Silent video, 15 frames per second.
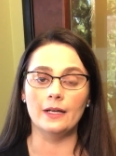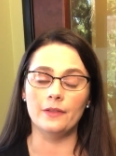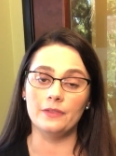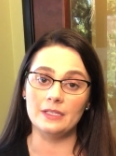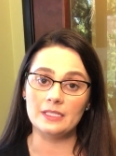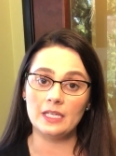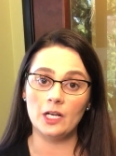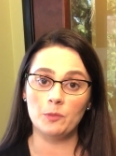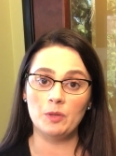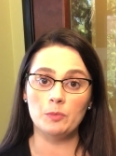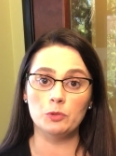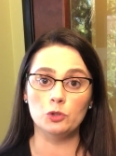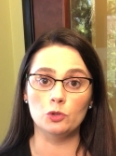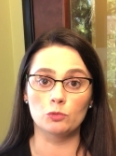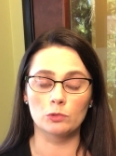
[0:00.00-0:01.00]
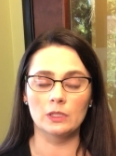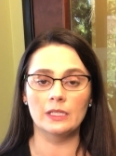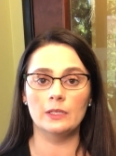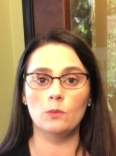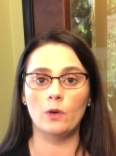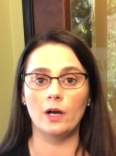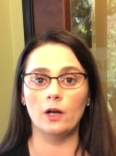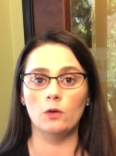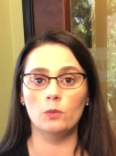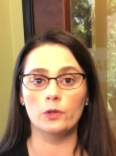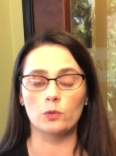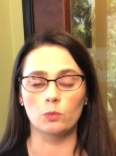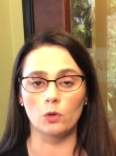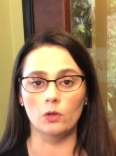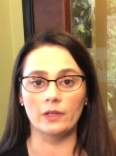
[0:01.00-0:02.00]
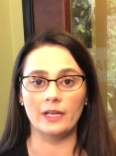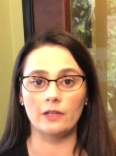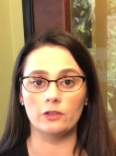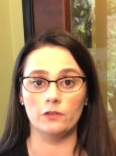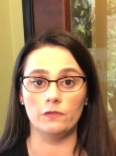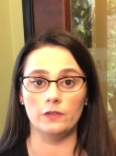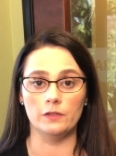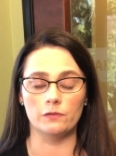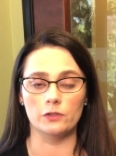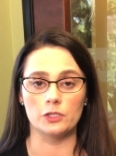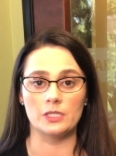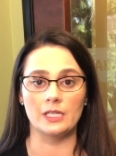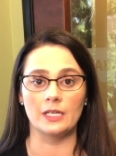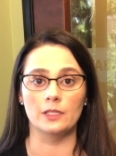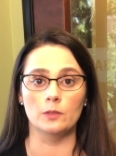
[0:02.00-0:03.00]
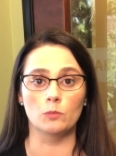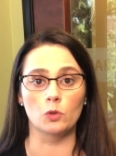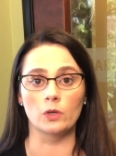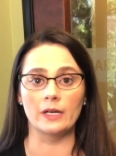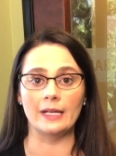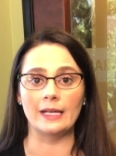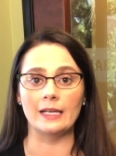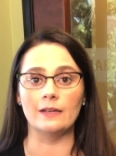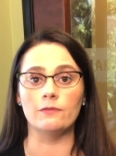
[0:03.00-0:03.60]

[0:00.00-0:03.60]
these kind of people do really well with rolling out the feet first thing in the morning.